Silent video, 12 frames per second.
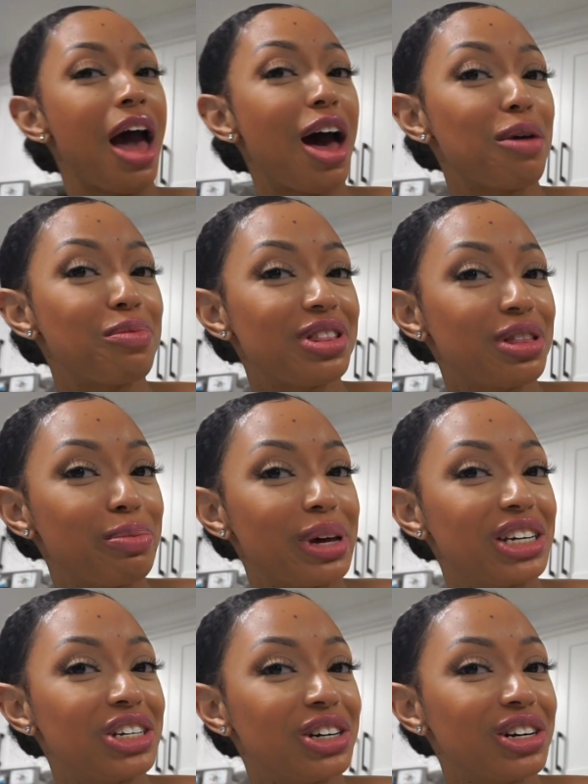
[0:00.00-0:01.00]
I'll put the
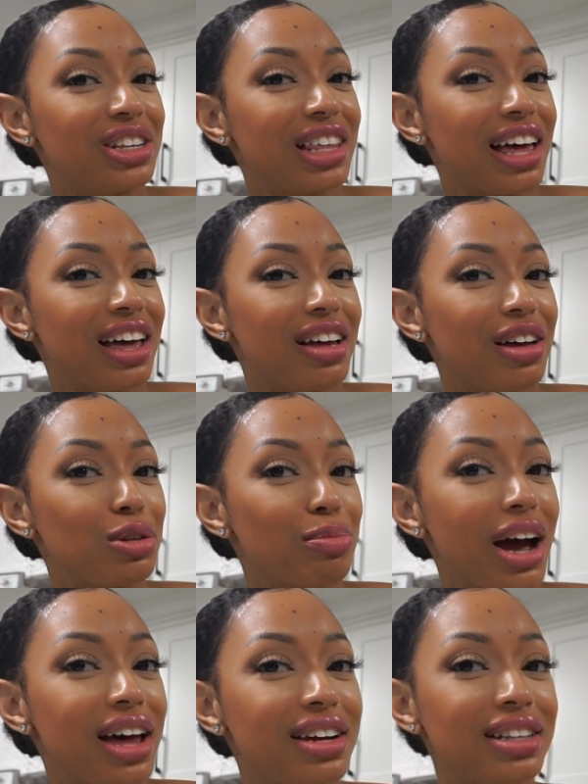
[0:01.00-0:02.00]
picture of the
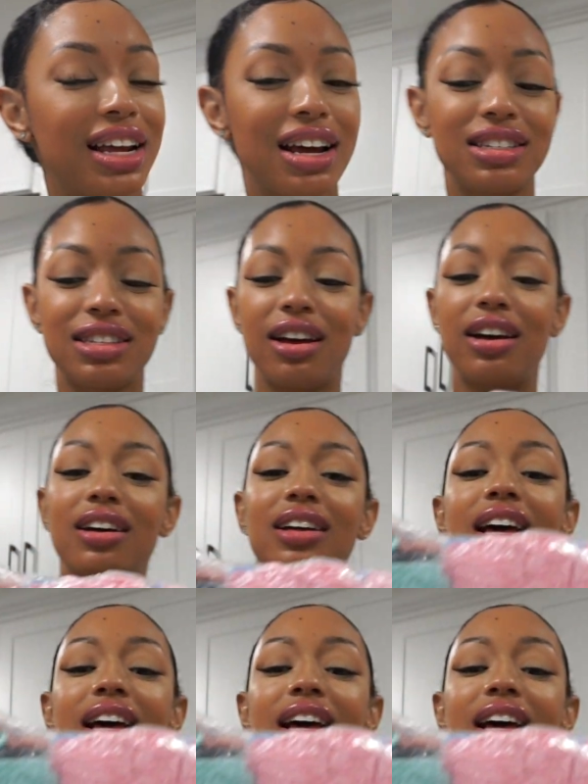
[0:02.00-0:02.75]
product that I saw.